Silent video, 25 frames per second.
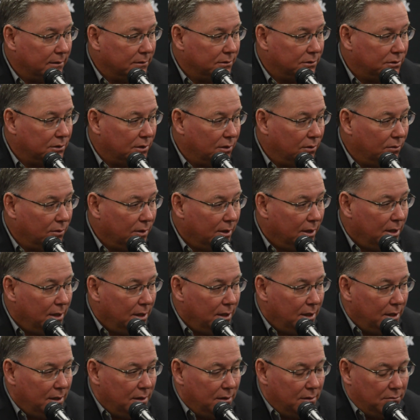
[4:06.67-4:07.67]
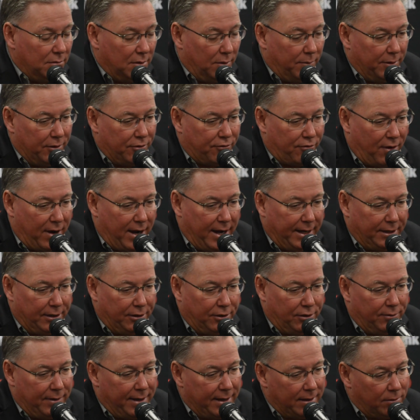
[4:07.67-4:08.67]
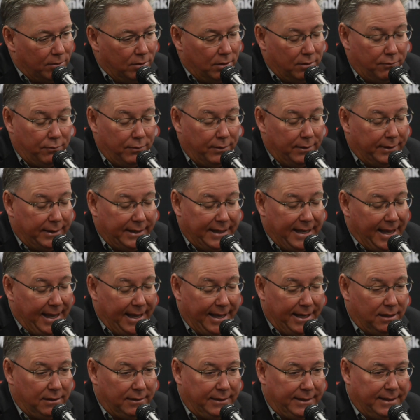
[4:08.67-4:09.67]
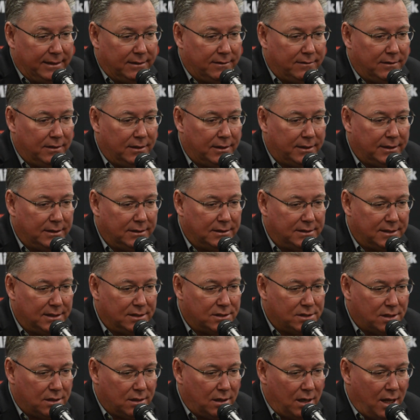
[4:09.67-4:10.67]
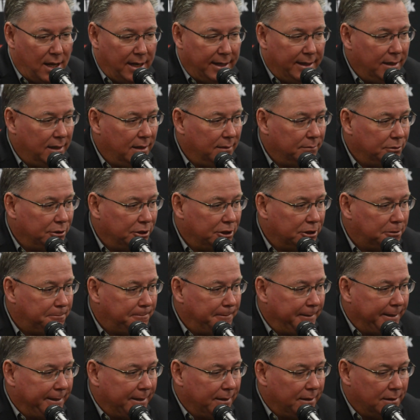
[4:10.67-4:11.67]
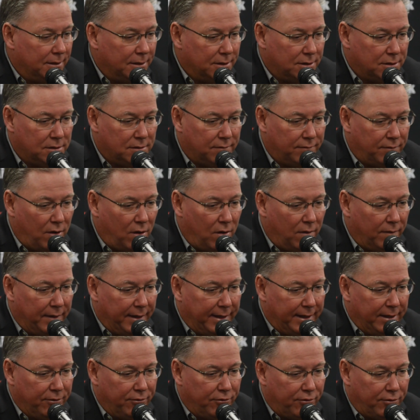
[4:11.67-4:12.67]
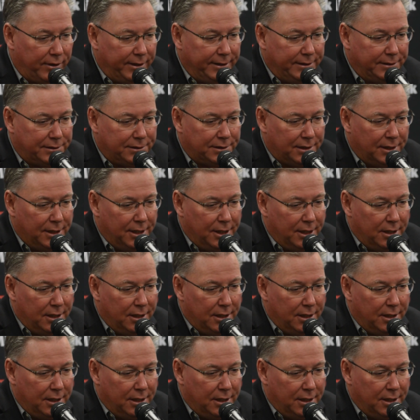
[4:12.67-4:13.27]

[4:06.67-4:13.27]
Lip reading: And so what we're trying to do, I don't know if we can get to a consistent lineup just because of all the injuries,